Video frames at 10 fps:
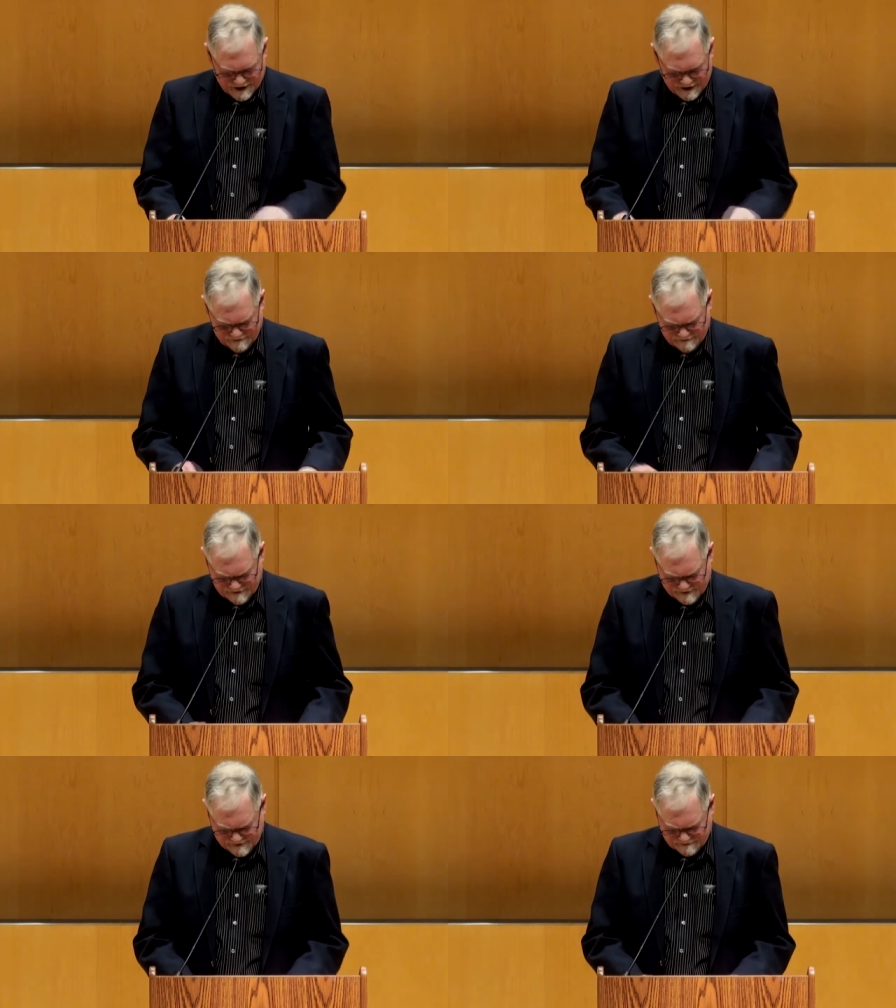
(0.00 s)
I
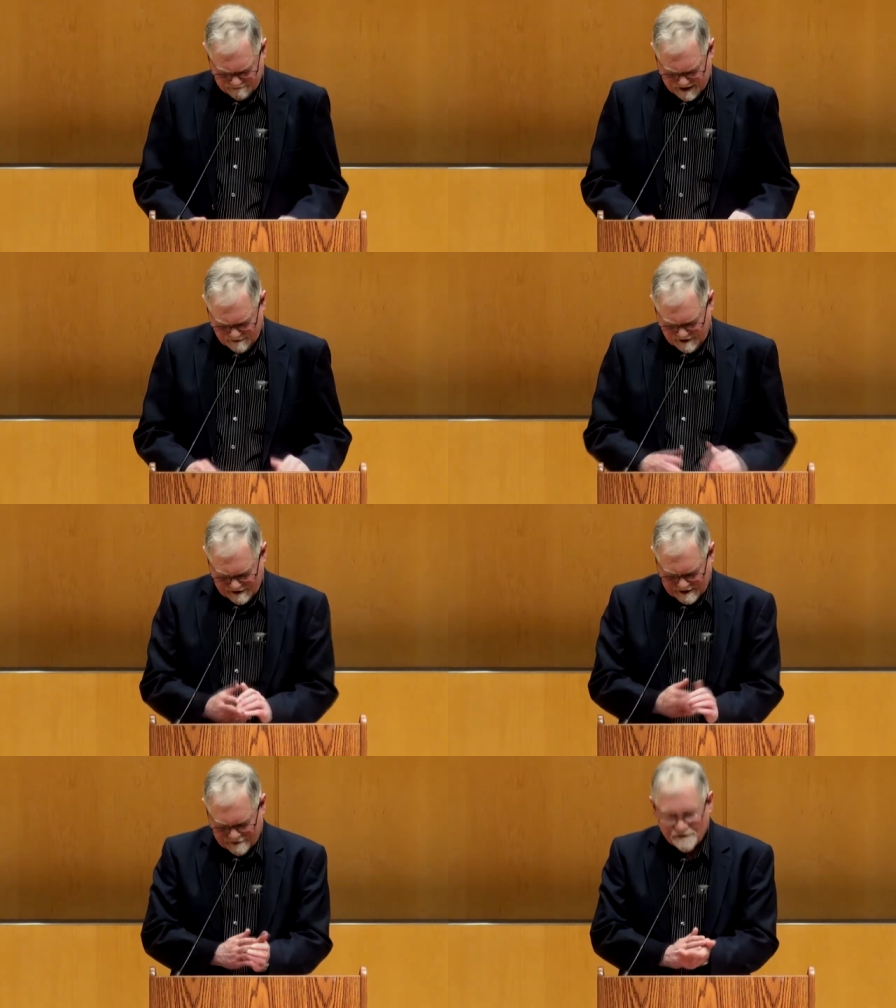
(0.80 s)
thought
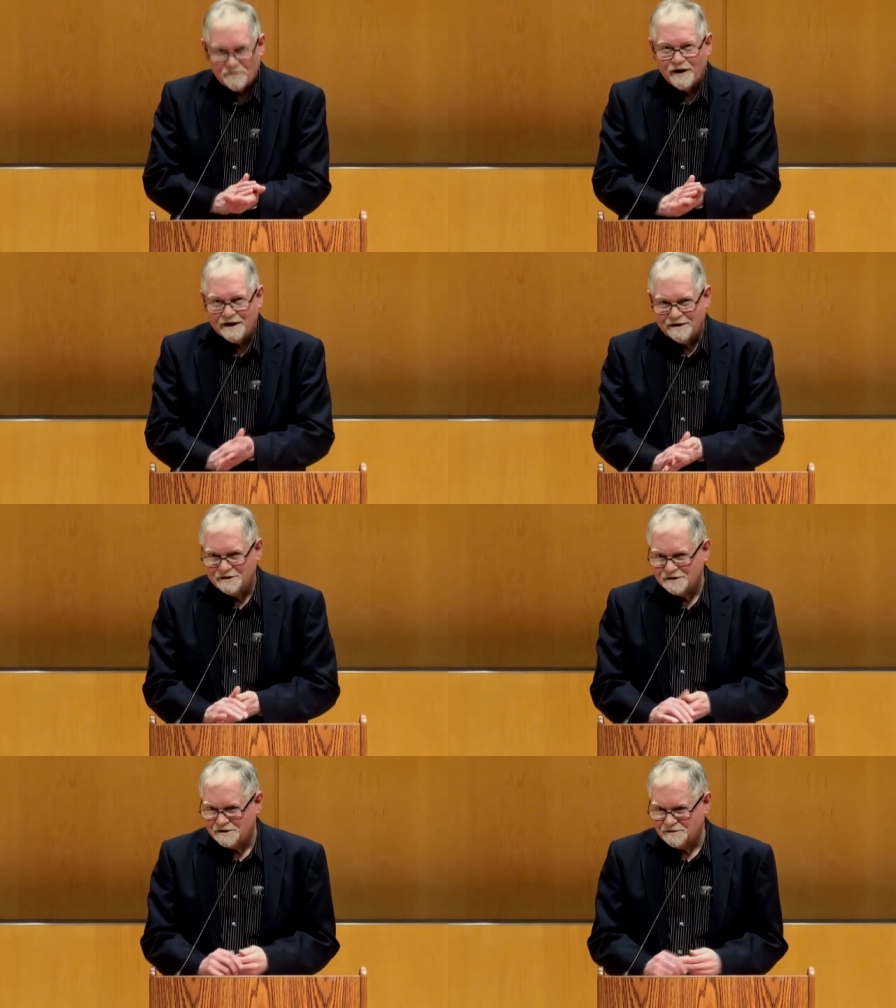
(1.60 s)
maybe I would write
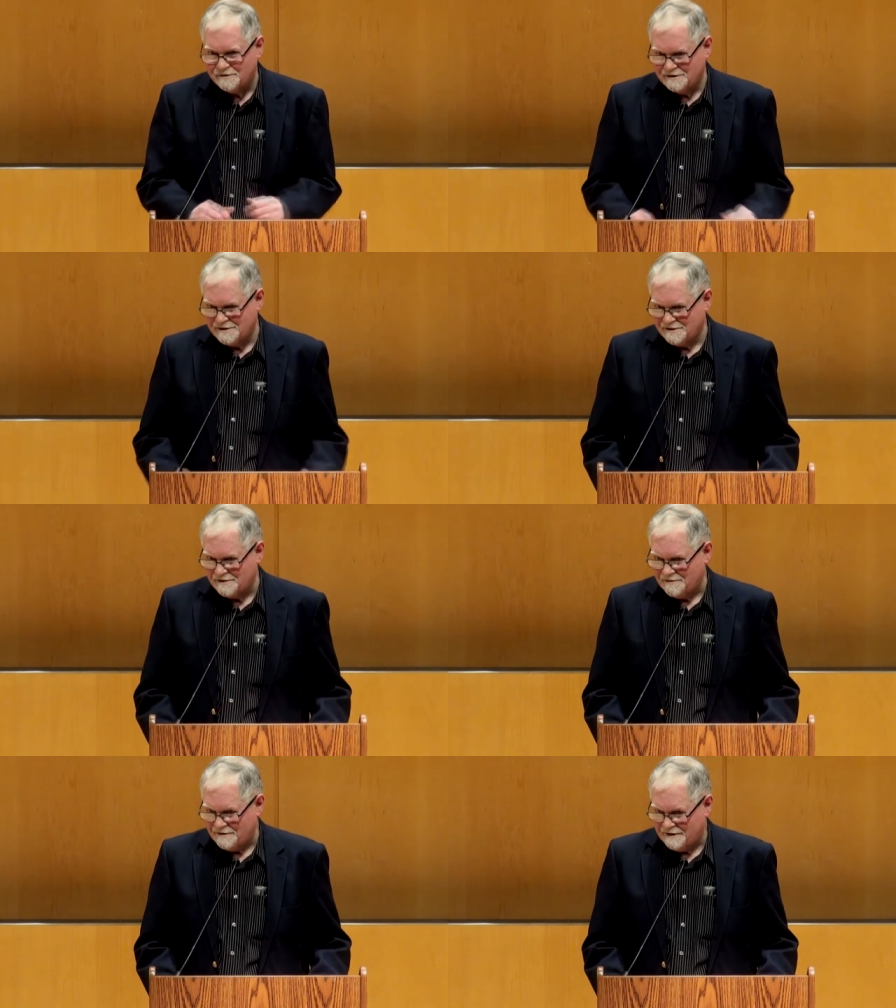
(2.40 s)
a short
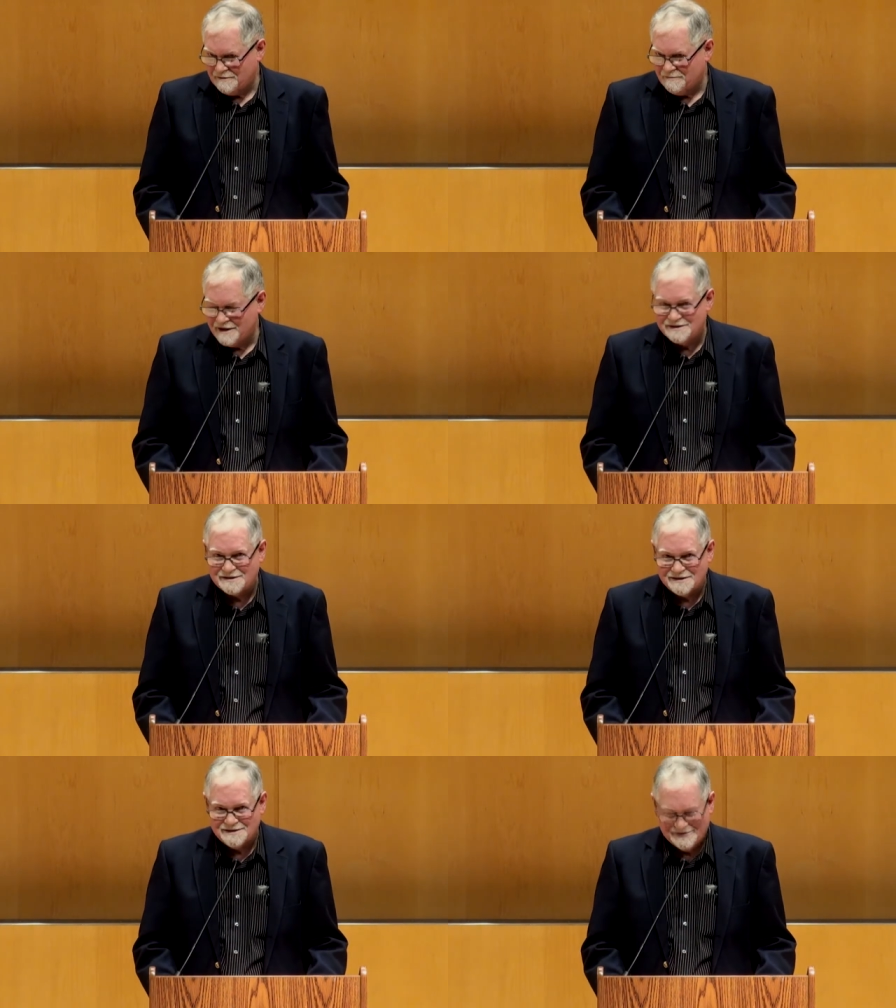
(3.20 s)
story
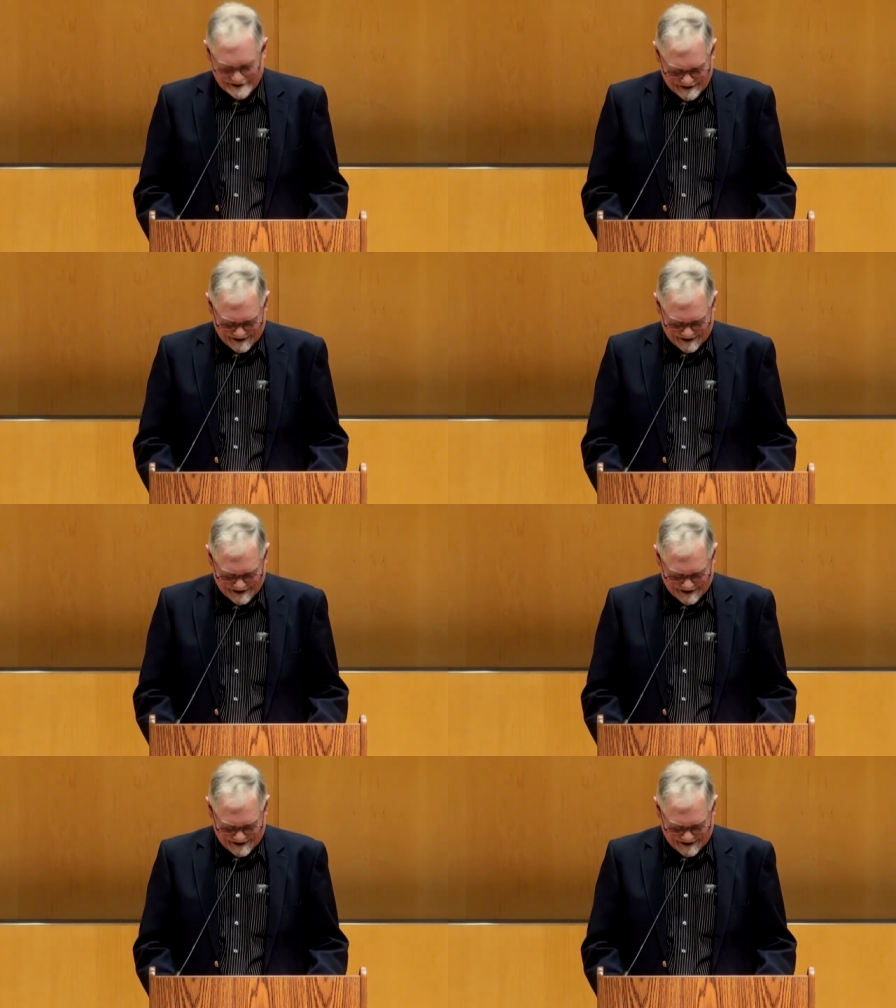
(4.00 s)
based on the